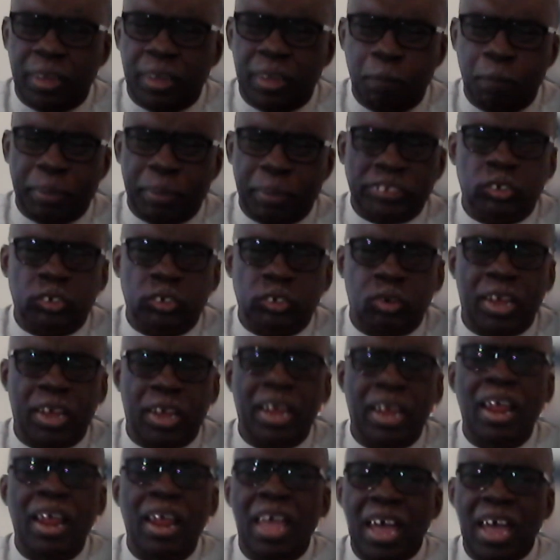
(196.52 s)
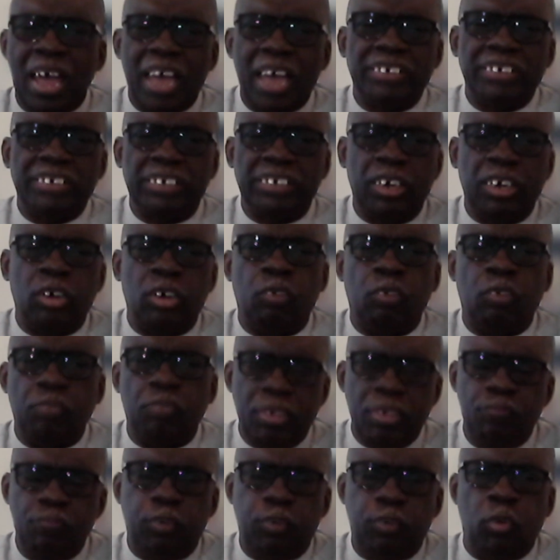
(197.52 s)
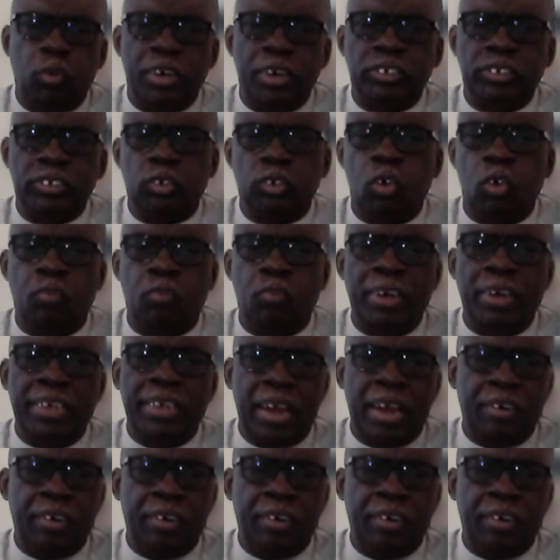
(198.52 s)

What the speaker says: in particular, has a lot of influence over the